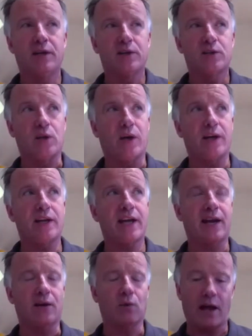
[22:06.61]
So
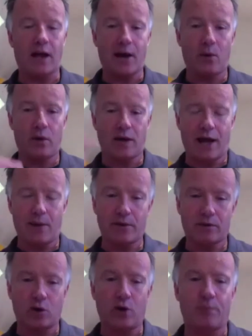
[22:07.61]
again, our
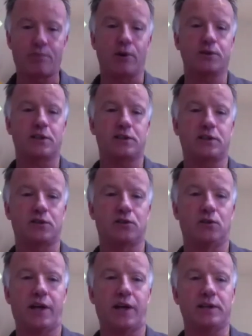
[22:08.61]
thought process is
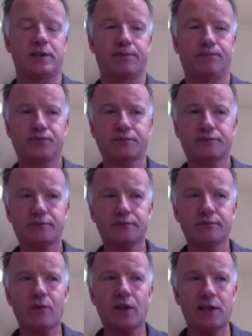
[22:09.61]
always
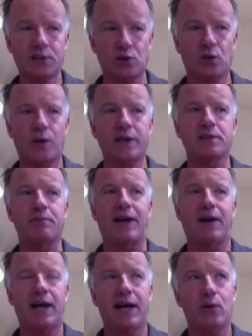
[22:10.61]

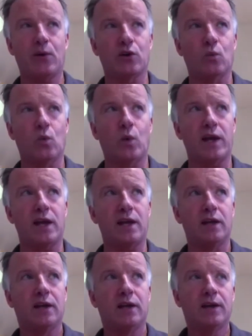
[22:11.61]
about how can
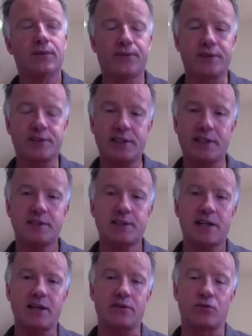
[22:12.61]
we
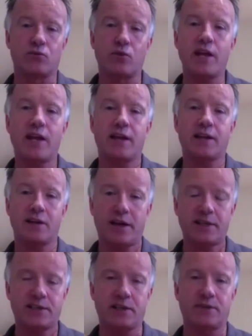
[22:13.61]
facilitate the
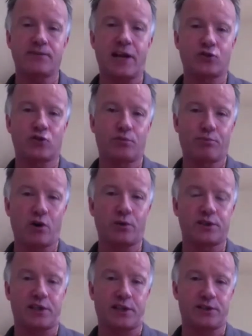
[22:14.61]
reigniting of natural
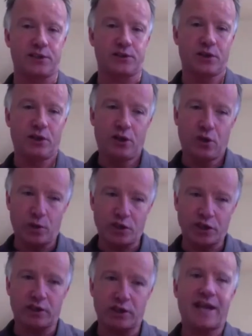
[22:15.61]
processes which
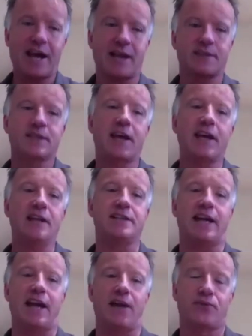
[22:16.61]
are going to cascade
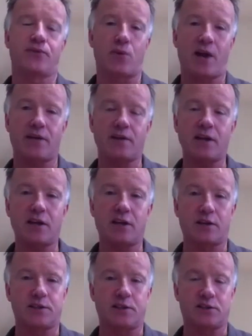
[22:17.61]
down throughout the
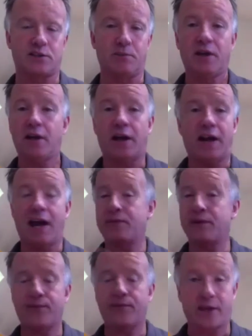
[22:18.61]
ecosystem and have
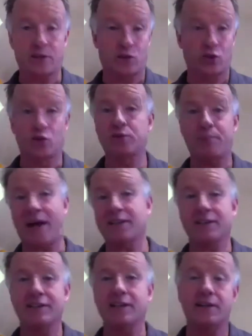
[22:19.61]
an effect, good, bad
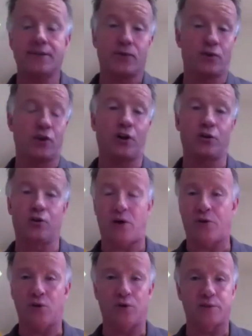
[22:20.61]
and indifferent, on
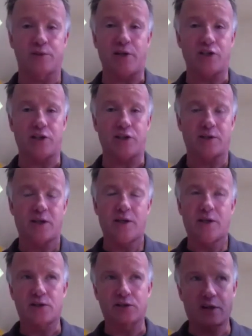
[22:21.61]
all species.
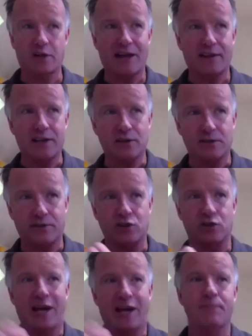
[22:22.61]
So not about the
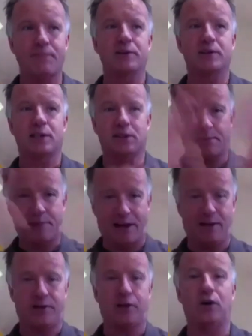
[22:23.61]
individual elements, it's
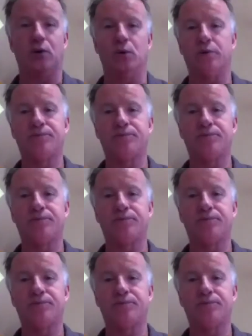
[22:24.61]
about the whole.